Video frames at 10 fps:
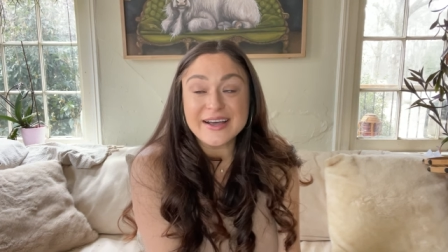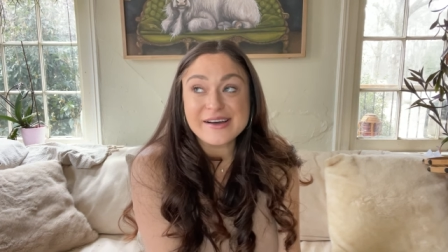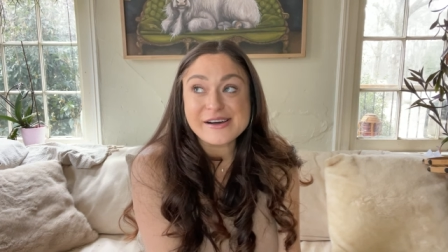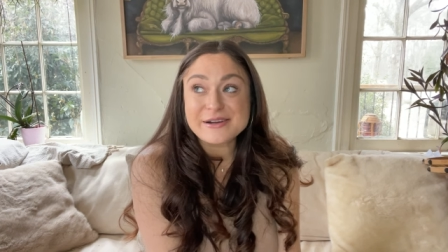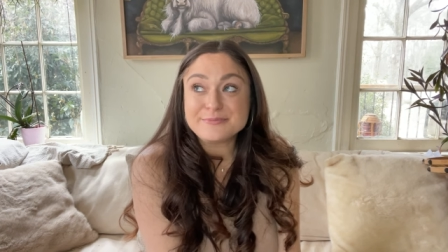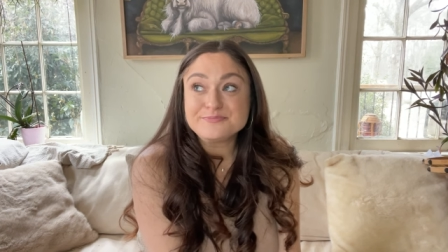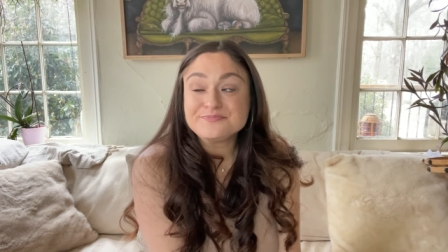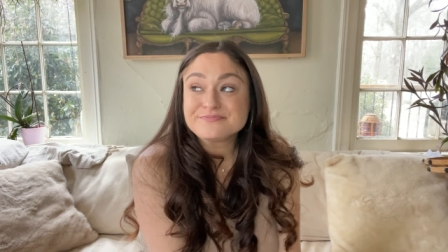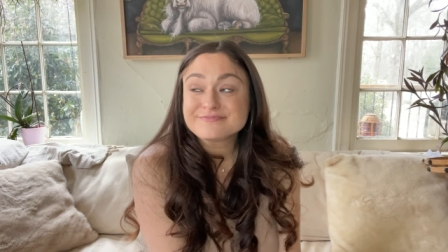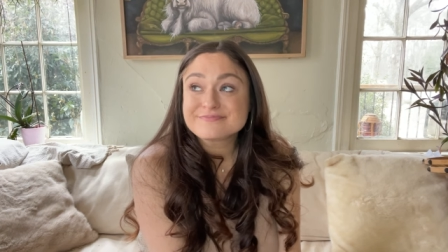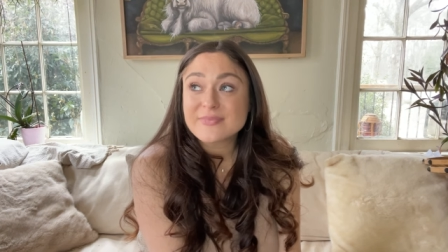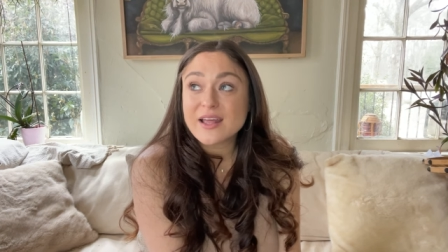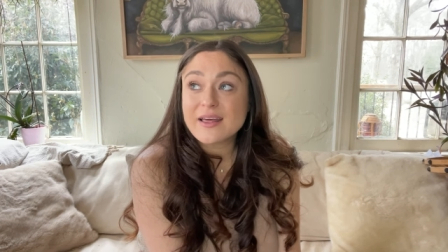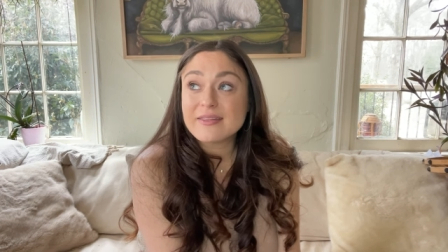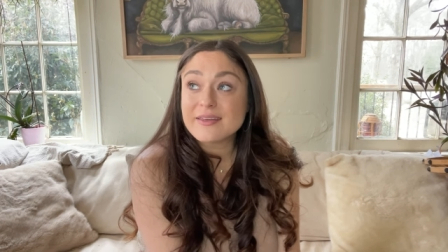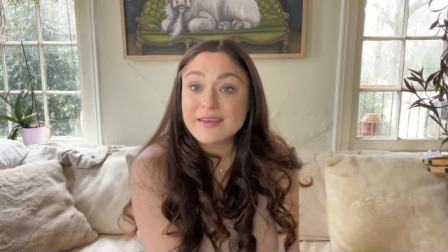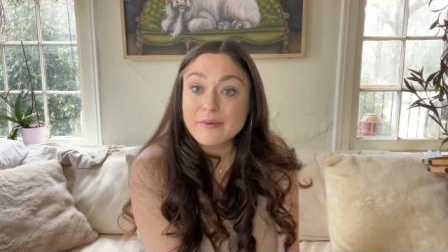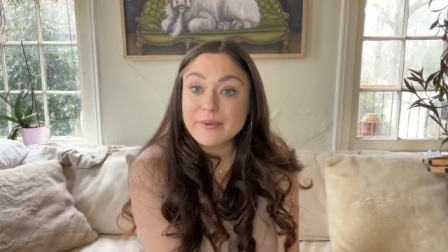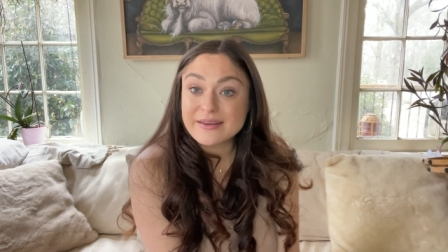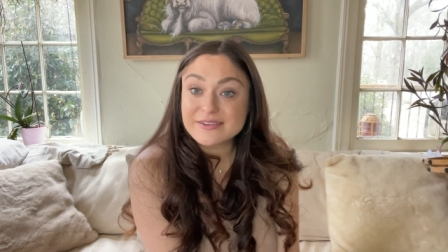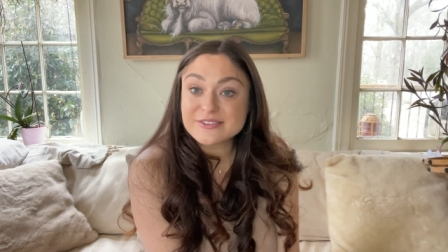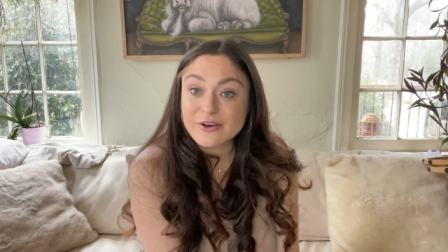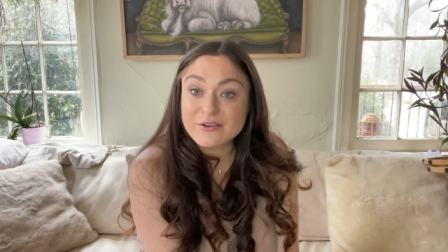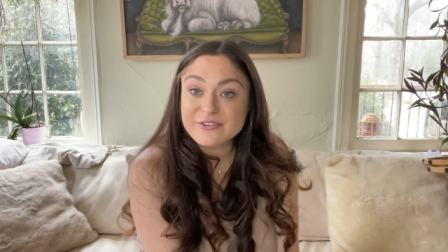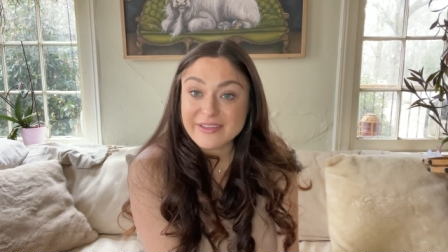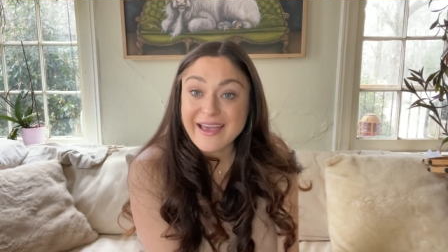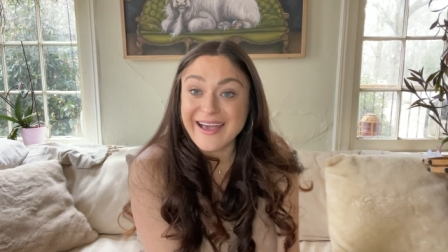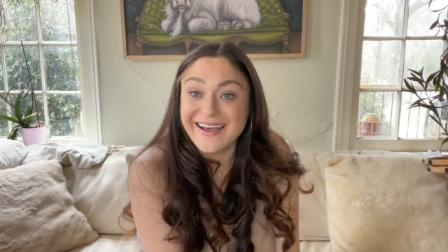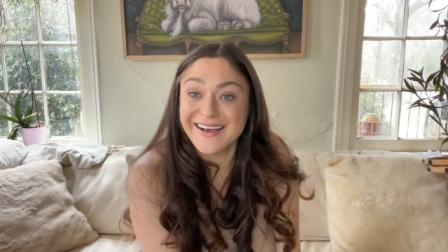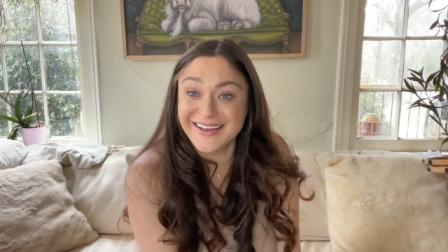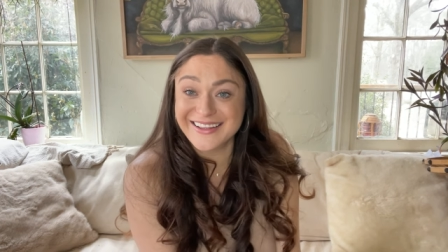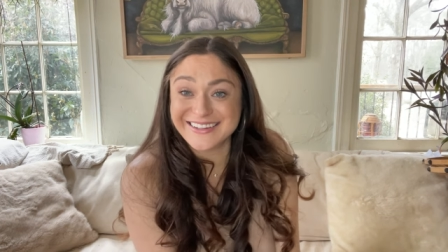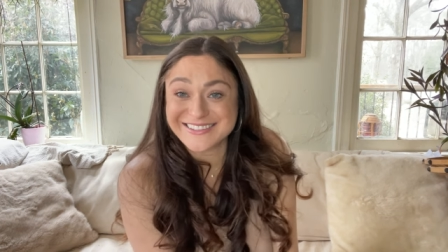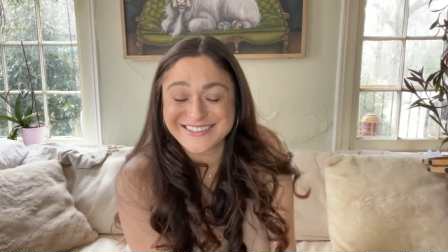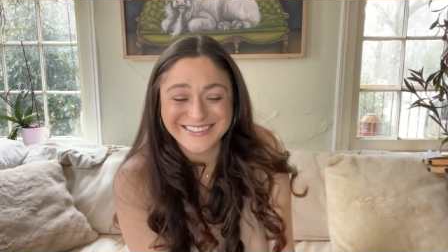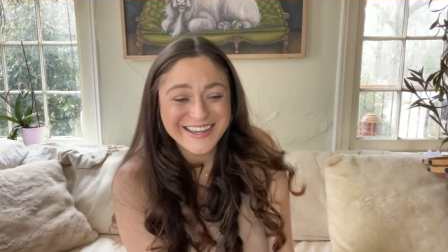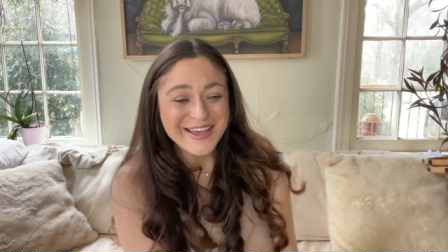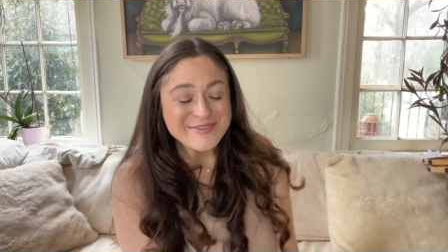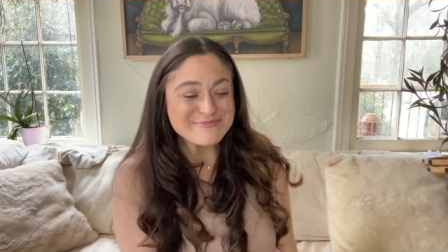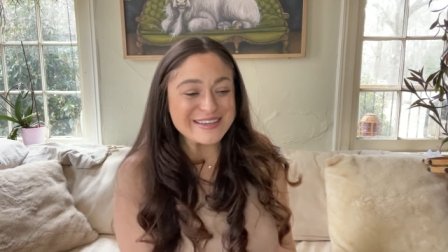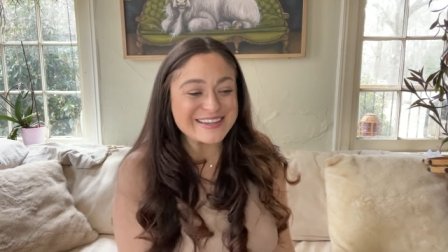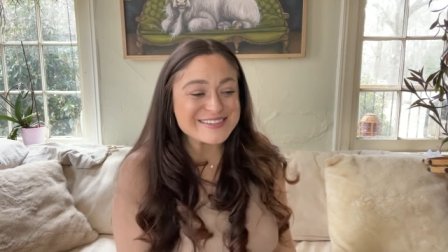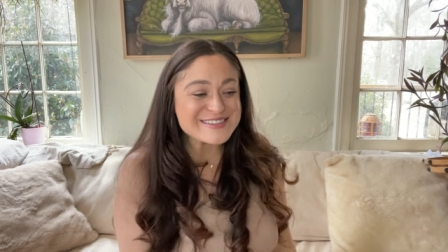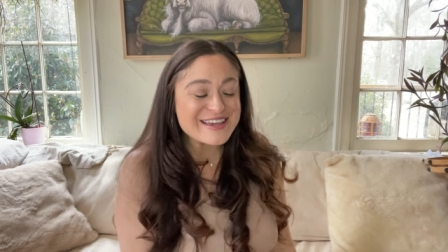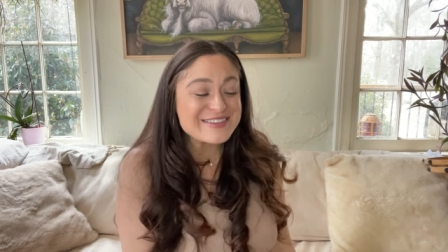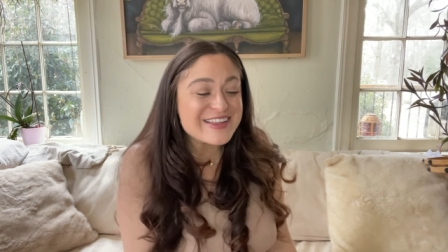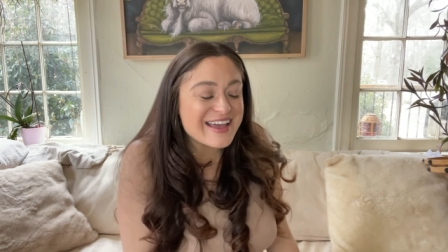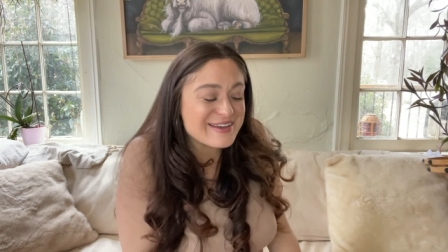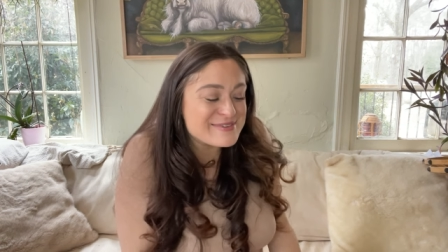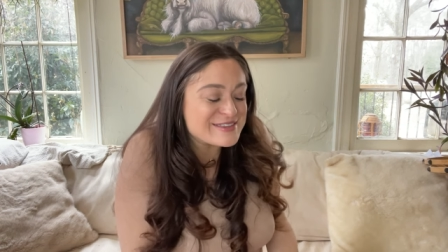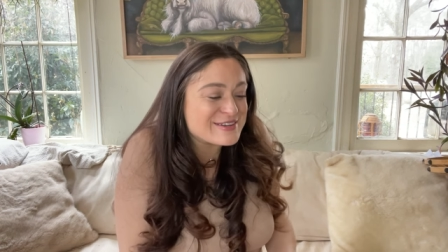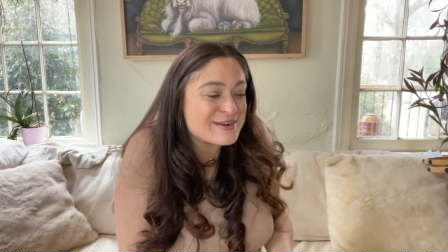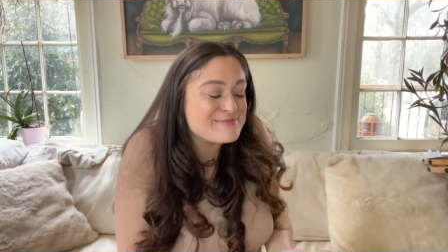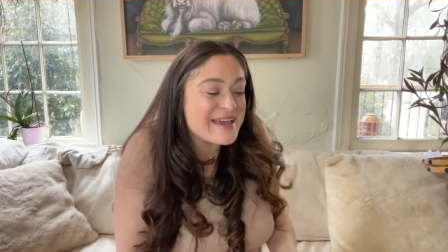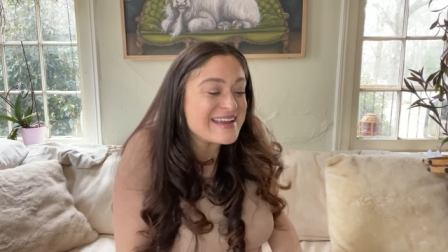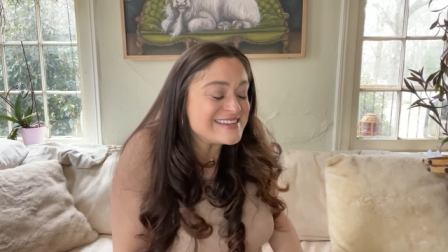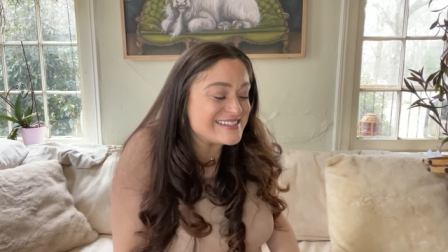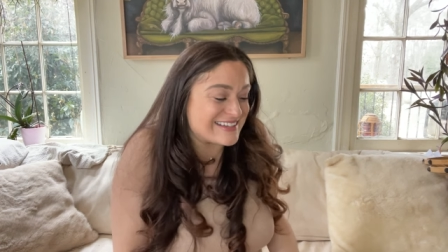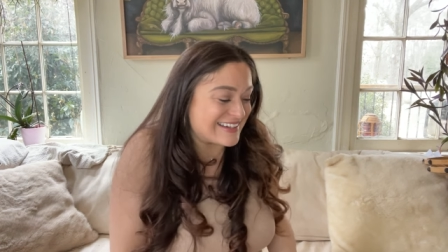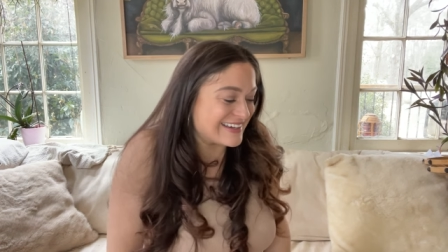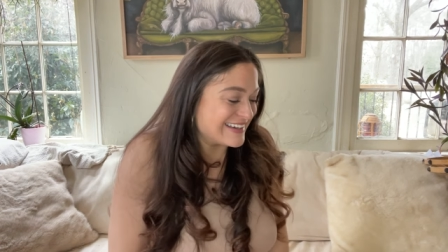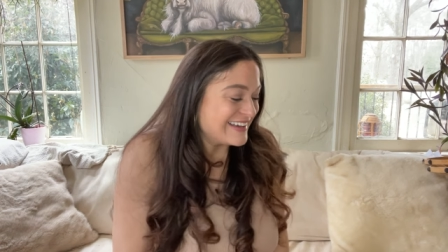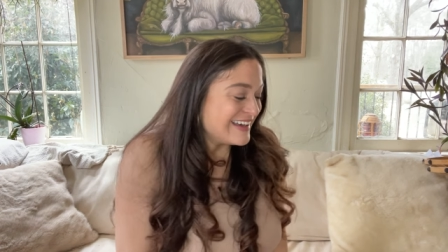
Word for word: Um, and I think it made us all sad because they, I mean, they're amazing.